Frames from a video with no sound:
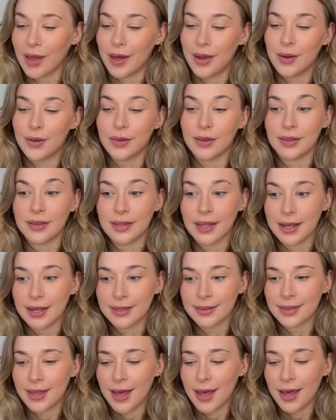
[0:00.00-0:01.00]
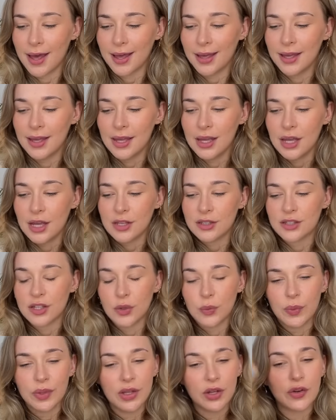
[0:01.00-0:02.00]
I don't like that.
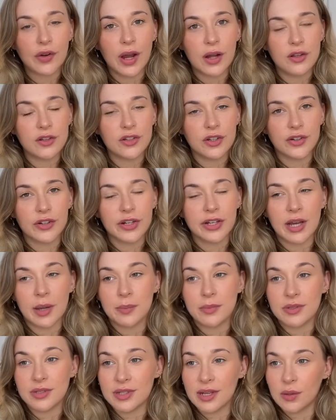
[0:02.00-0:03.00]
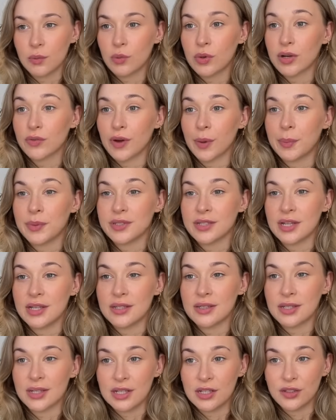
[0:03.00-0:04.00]
So when the crown chakra comes in, what it
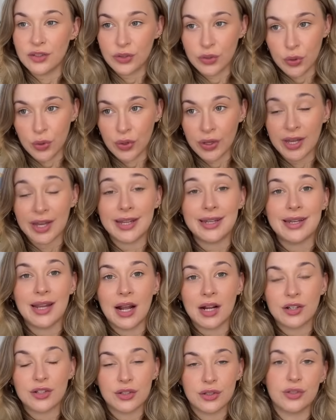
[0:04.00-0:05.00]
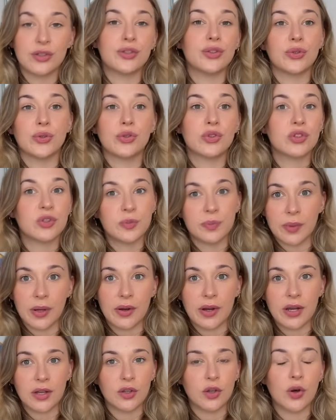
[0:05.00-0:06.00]
represents is your connection to
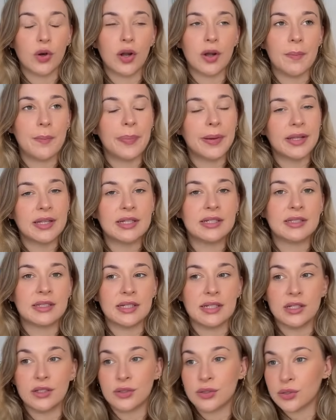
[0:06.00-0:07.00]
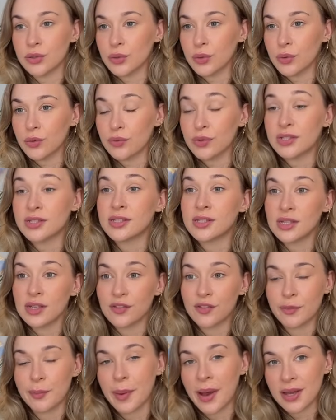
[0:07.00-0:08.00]
spirit, your ability to
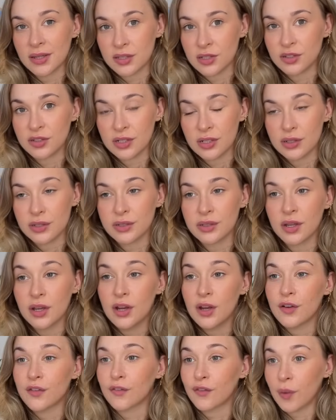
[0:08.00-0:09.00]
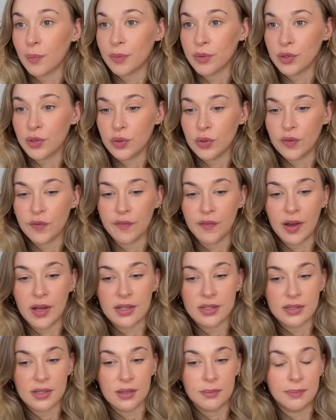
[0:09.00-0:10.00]
receive messages from the
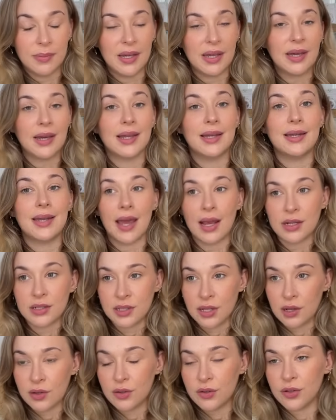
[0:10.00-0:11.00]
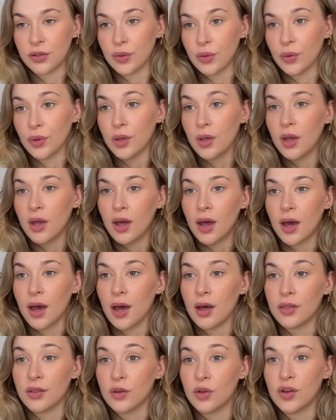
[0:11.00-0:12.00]
universe and being connected to
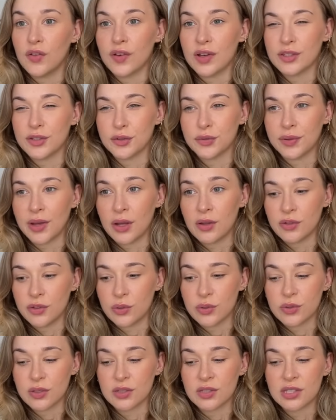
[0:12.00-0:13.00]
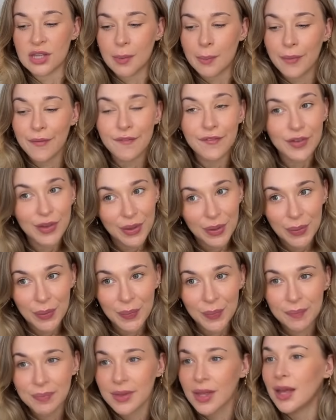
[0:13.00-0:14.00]
uh, the universe around you. So some of
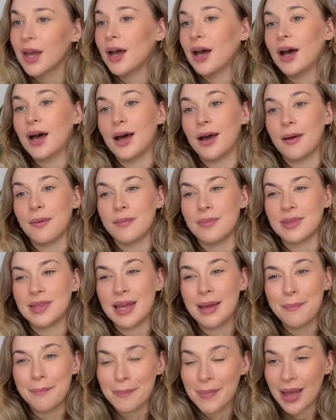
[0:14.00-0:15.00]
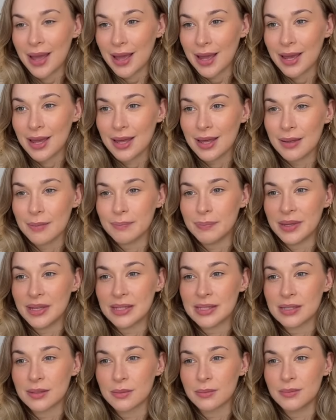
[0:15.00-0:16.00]
you, um, there may be
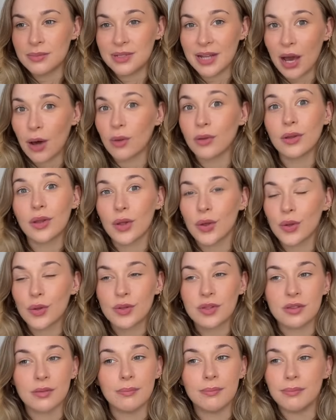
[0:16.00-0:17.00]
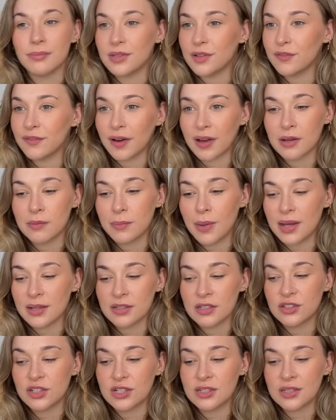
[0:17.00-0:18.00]
some downloads, some divine
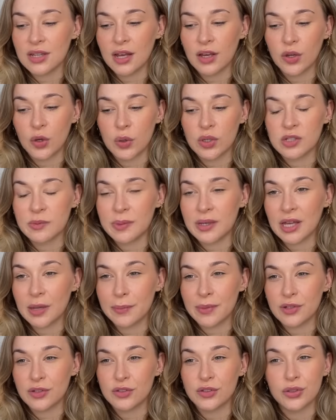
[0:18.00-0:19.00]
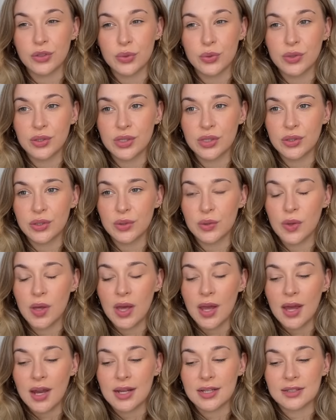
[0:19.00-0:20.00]
messages that are going to be coming to you.
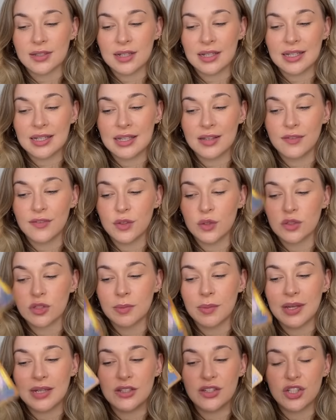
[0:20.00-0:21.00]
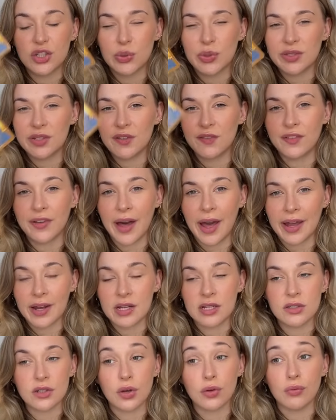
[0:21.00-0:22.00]
It's going to give you some intuitive
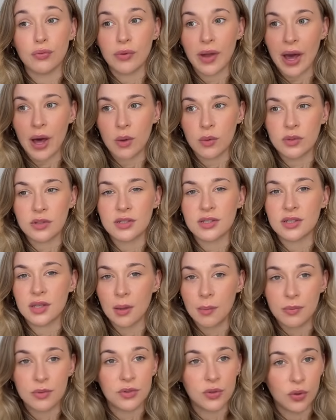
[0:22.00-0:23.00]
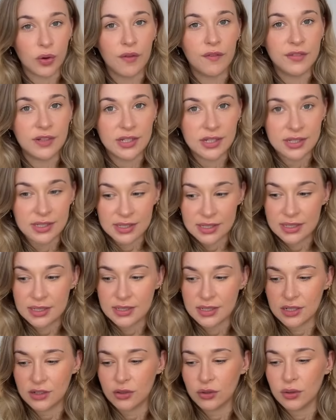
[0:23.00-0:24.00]
guidance around some sort of
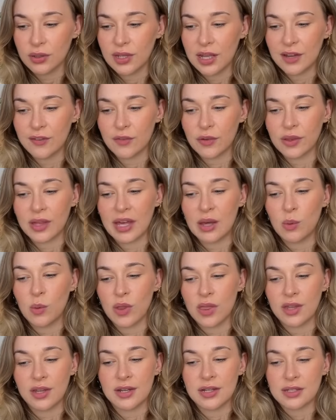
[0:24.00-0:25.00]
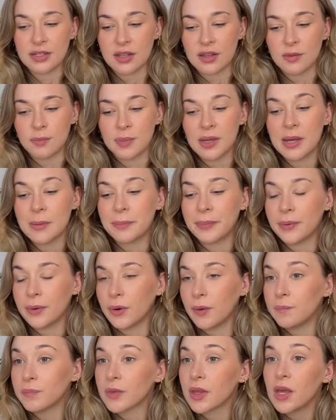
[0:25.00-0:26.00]
deceit in your life, okay? Whether that's other
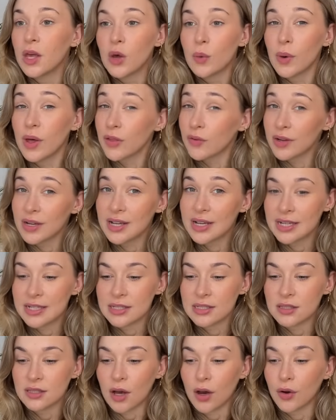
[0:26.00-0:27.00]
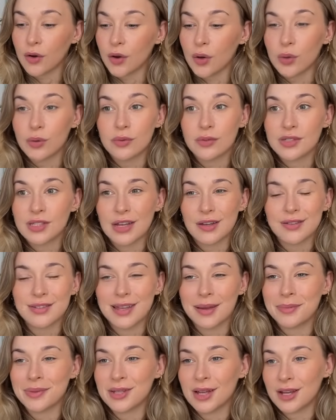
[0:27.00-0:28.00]
people, whether it is our own
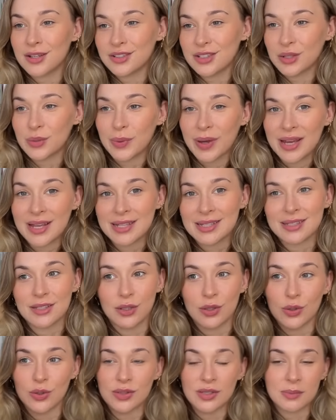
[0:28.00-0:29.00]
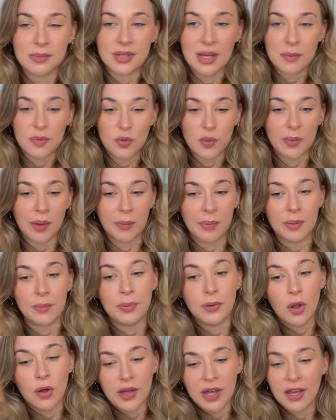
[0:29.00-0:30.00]
self-sabotaging ways. You know, sometimes we might be
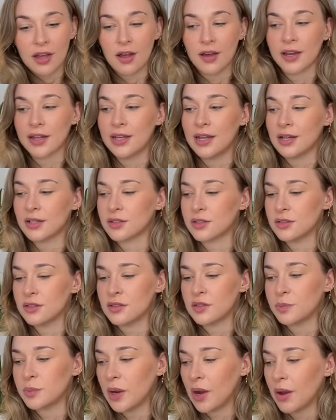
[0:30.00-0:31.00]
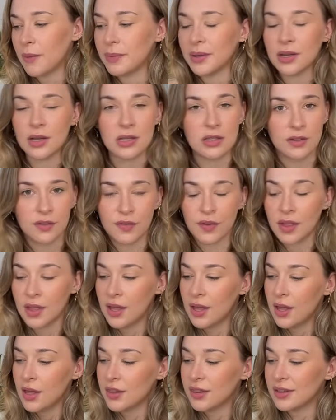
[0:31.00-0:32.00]
blocking our connection to spirit because of
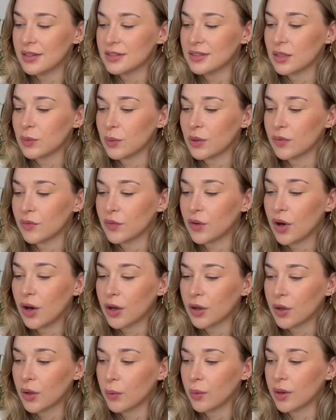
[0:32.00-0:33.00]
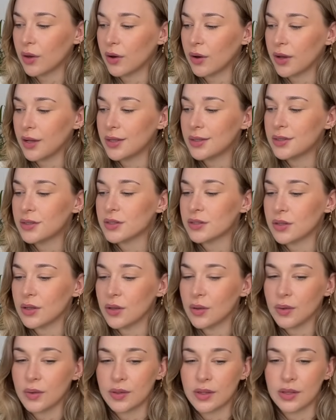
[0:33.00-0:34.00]
things that we've got going on.
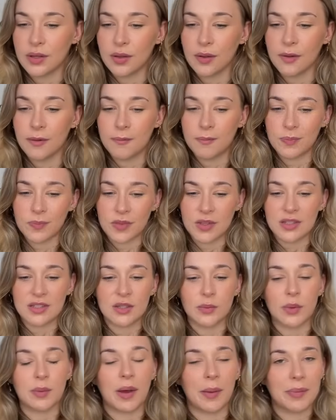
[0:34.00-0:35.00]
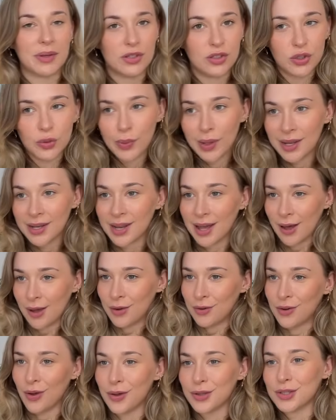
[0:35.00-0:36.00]
So, you know, things that we might be doing that are
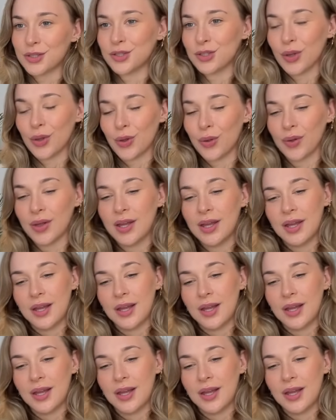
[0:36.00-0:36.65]
not so...